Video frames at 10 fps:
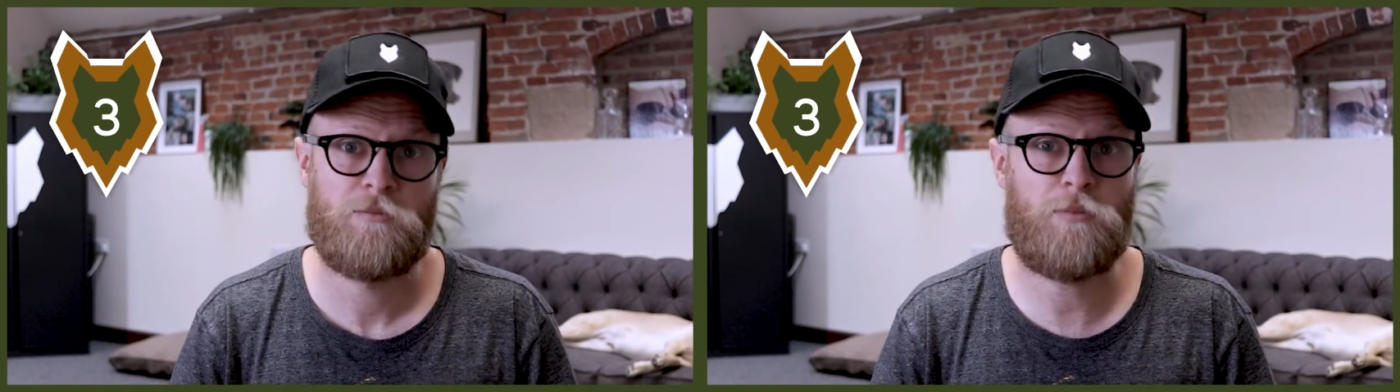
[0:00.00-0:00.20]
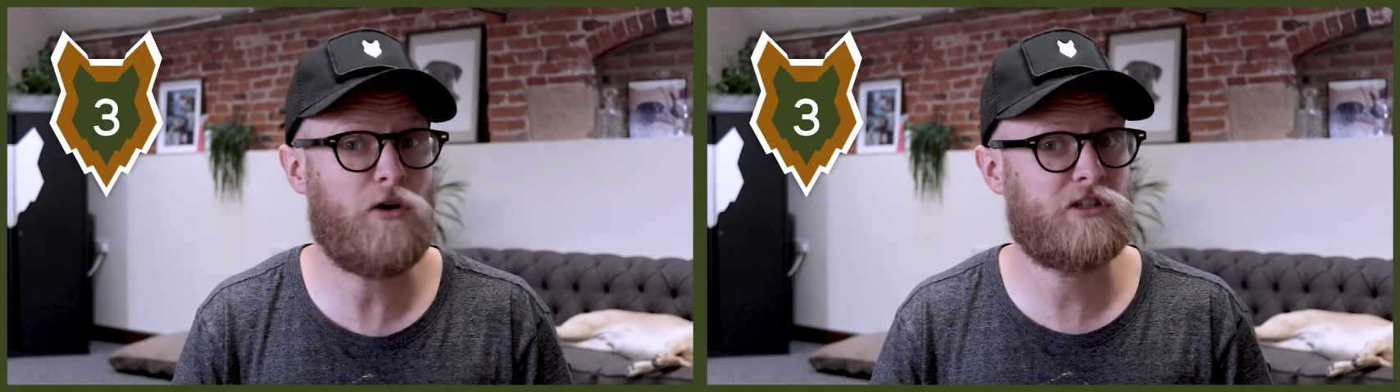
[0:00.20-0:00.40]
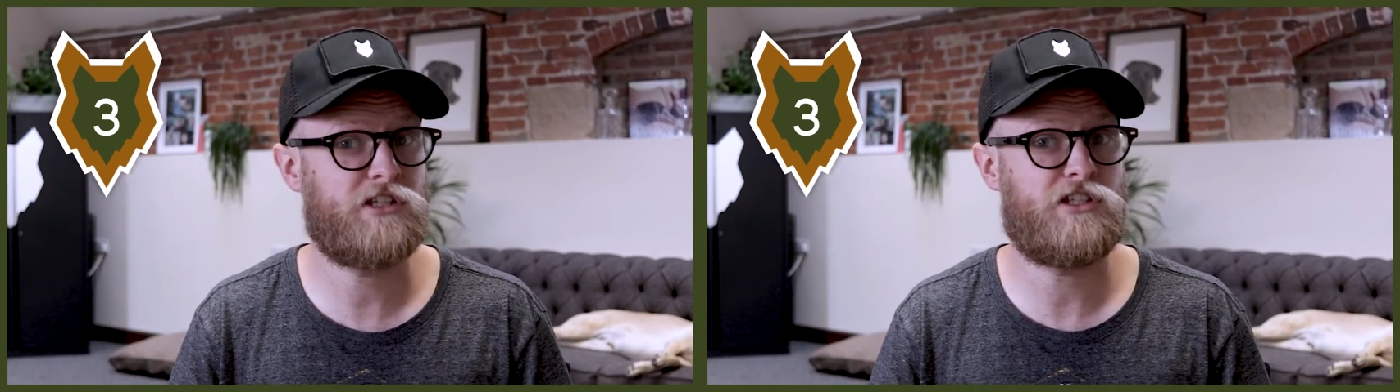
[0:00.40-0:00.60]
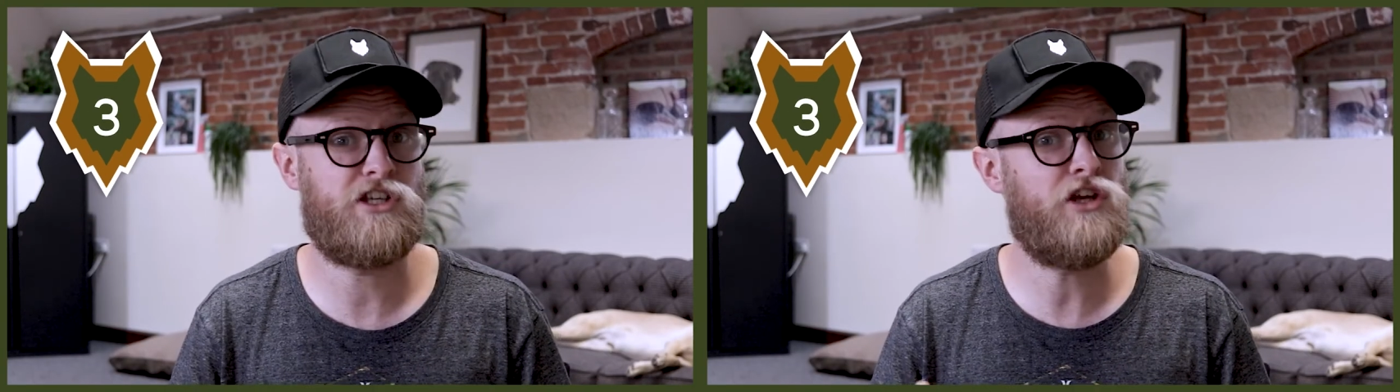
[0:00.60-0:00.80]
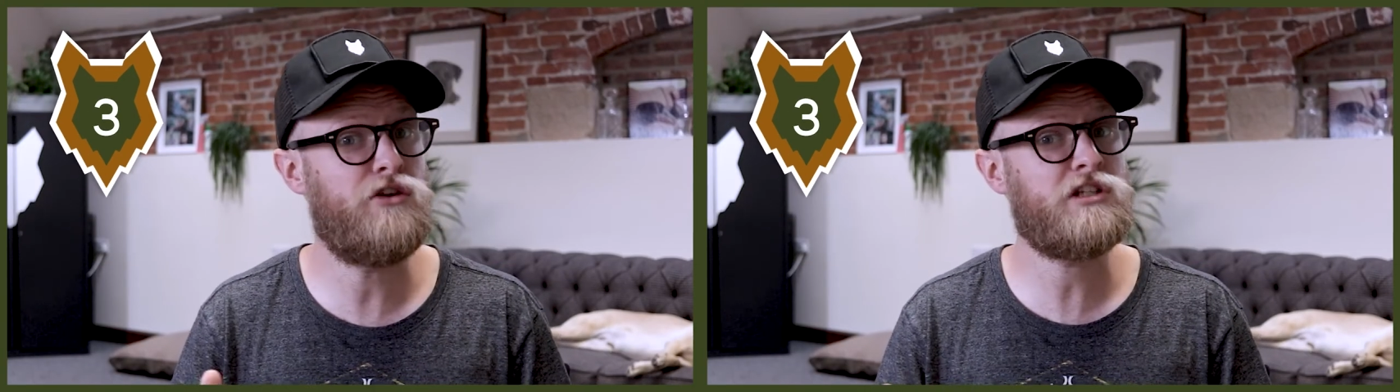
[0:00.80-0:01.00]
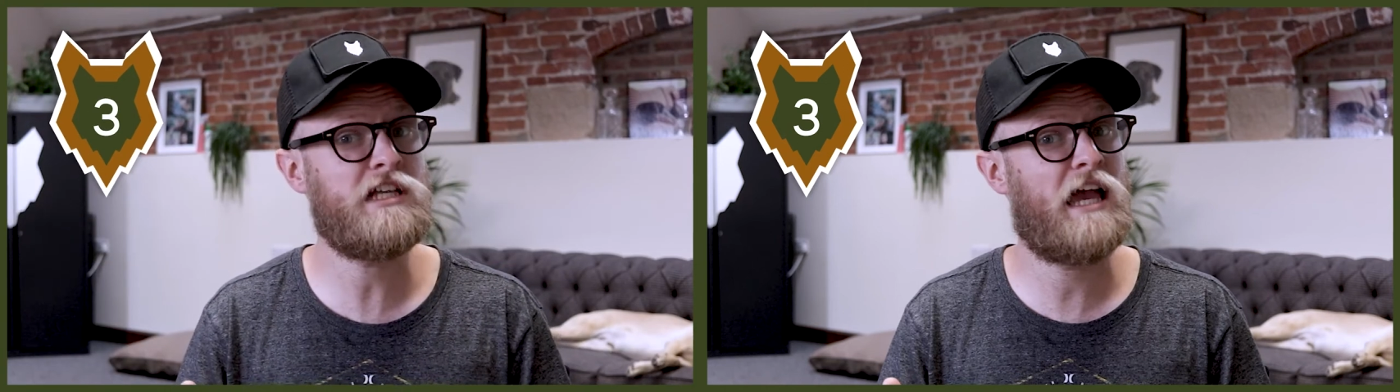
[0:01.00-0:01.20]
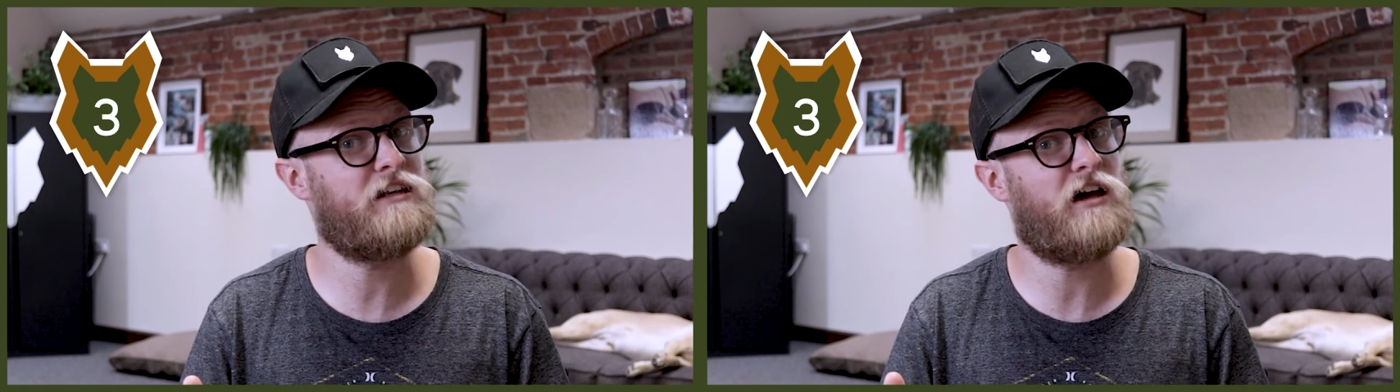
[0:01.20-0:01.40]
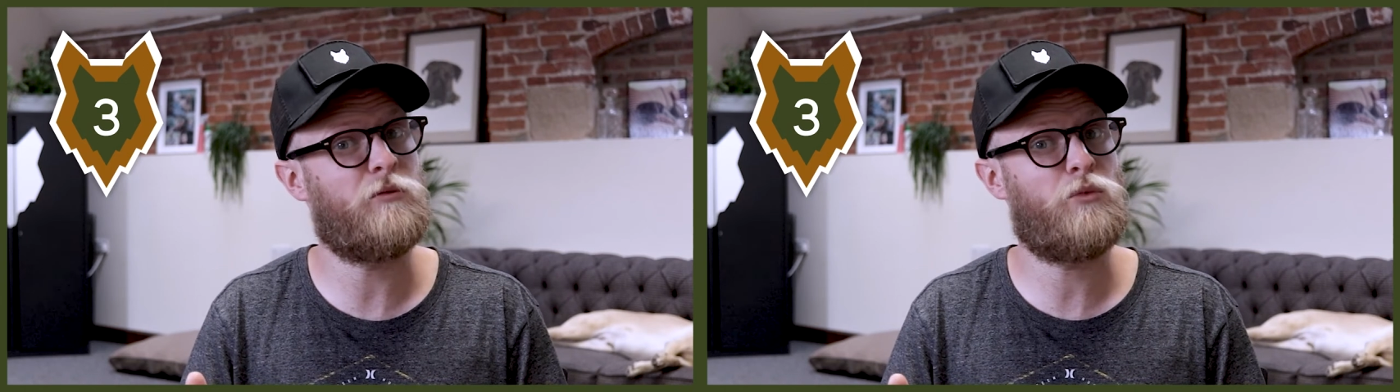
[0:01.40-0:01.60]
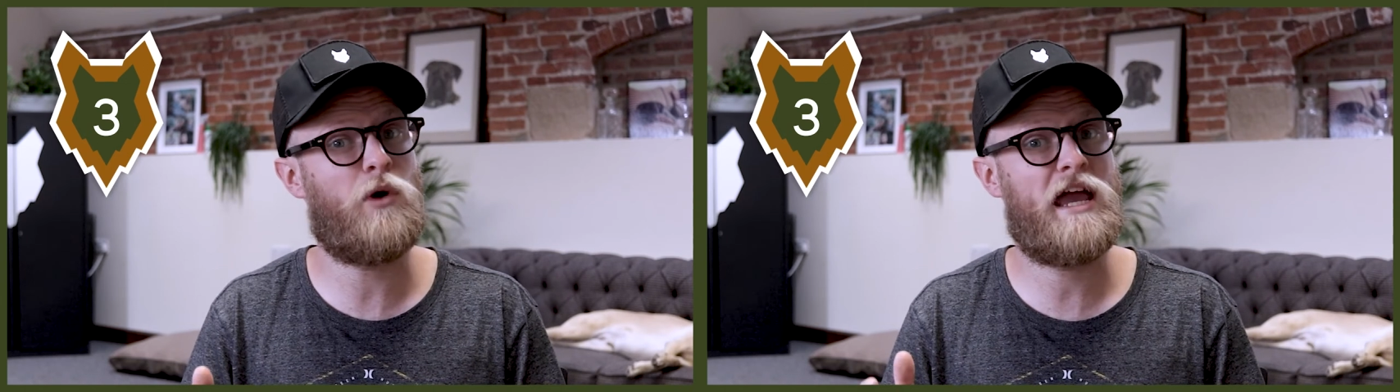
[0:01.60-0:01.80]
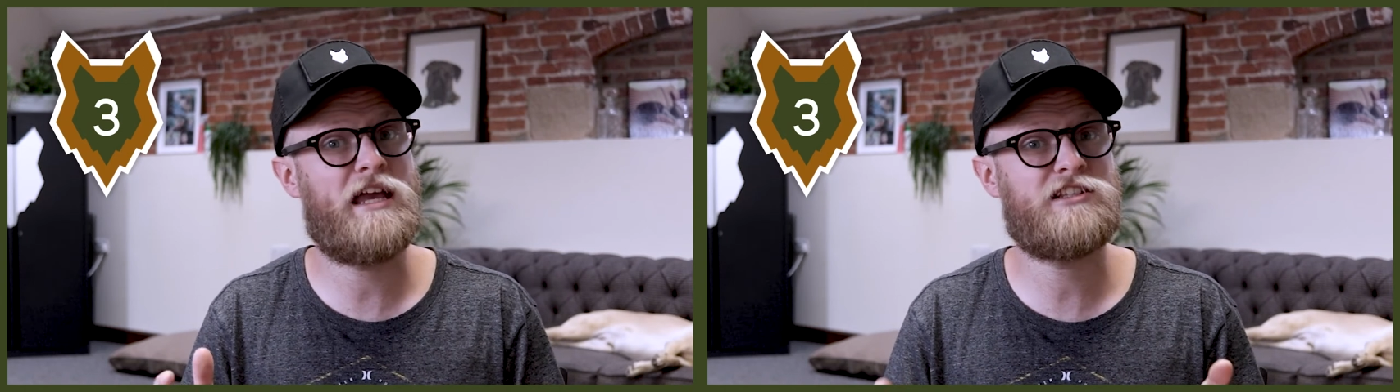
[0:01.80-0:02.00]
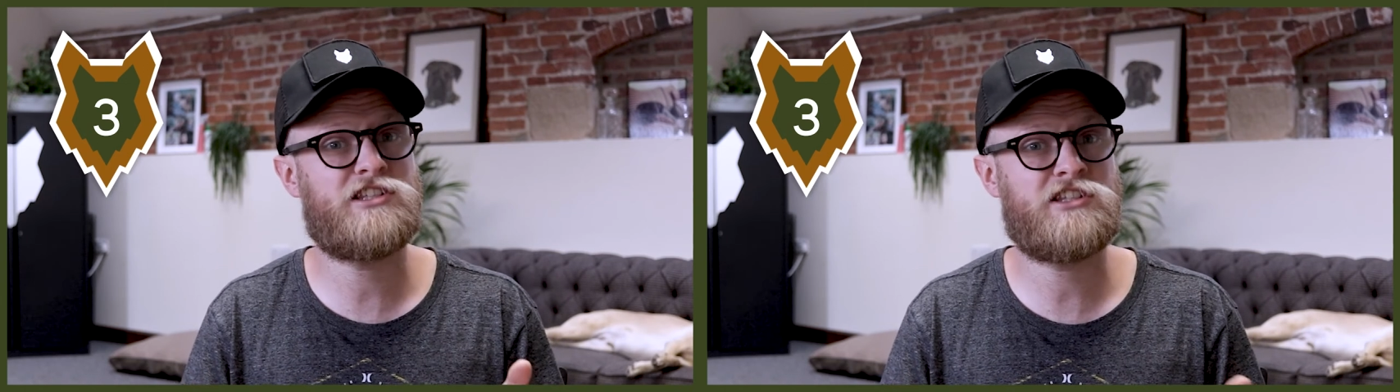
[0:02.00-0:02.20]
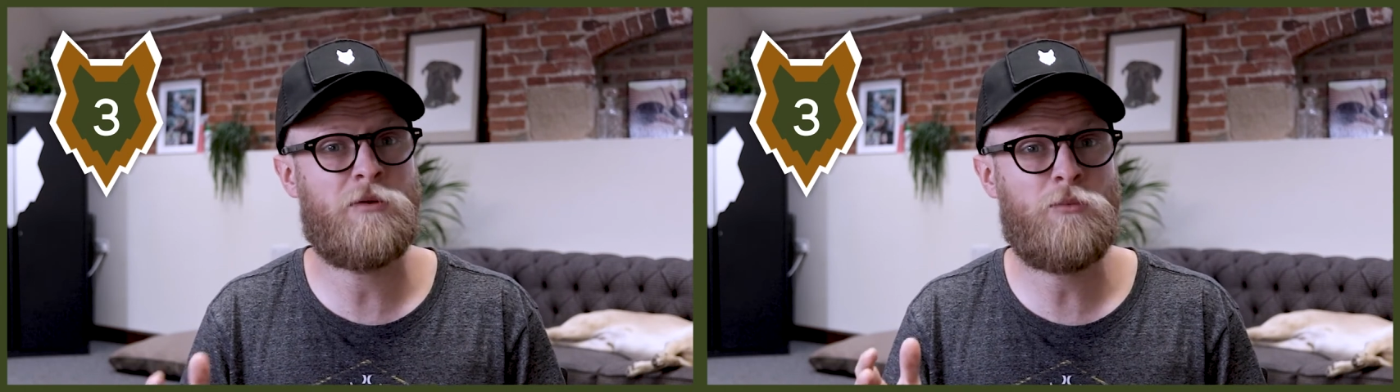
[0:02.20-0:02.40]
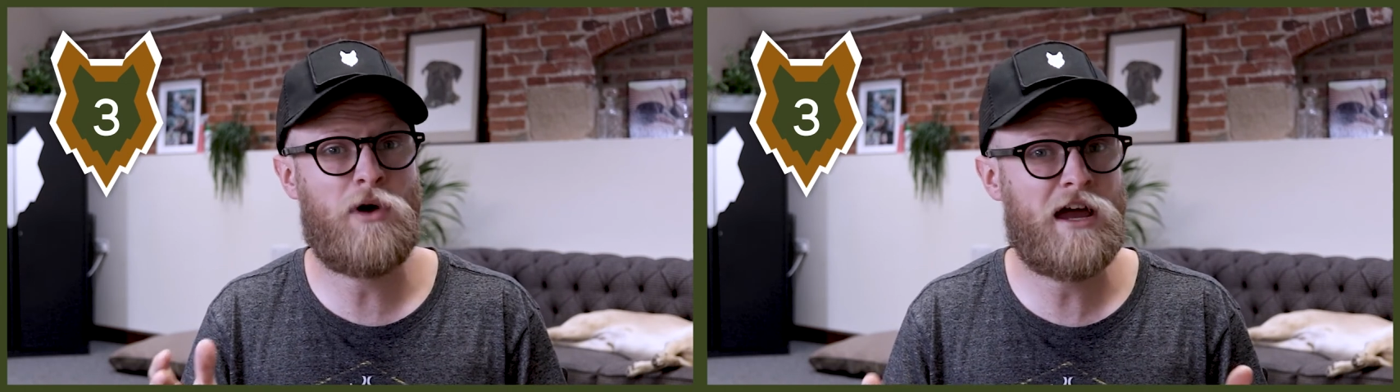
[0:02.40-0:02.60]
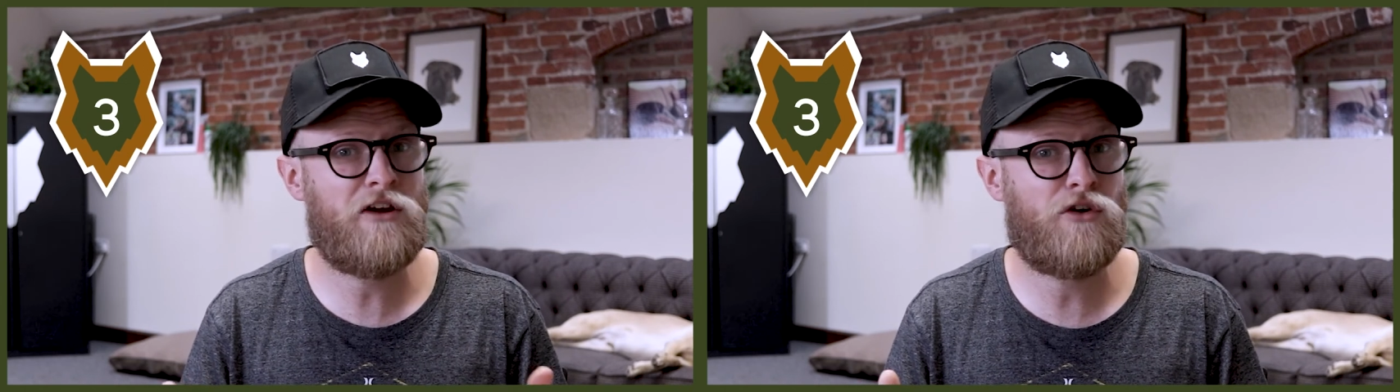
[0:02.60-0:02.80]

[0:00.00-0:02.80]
boxers usually end up weighing somewhere